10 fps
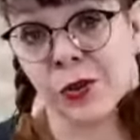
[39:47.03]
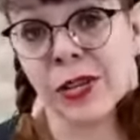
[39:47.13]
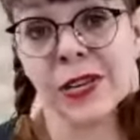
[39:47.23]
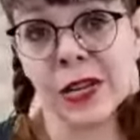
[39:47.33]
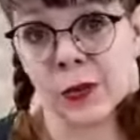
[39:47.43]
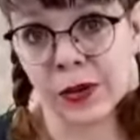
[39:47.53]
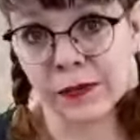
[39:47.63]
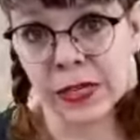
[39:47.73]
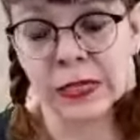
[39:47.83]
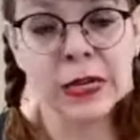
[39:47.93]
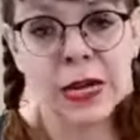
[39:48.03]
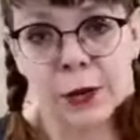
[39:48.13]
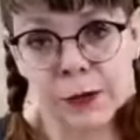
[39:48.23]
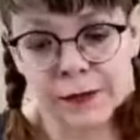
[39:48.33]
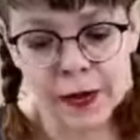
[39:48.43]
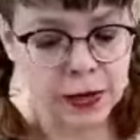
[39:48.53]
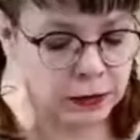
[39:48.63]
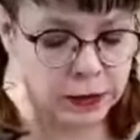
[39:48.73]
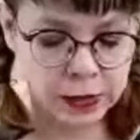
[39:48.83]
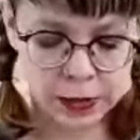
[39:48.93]
to it and get rid of it. It'll be fine.
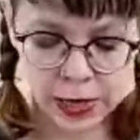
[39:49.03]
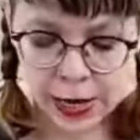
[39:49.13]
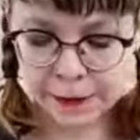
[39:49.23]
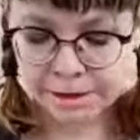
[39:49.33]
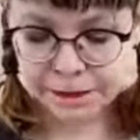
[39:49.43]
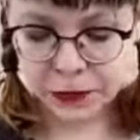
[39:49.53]
Okay.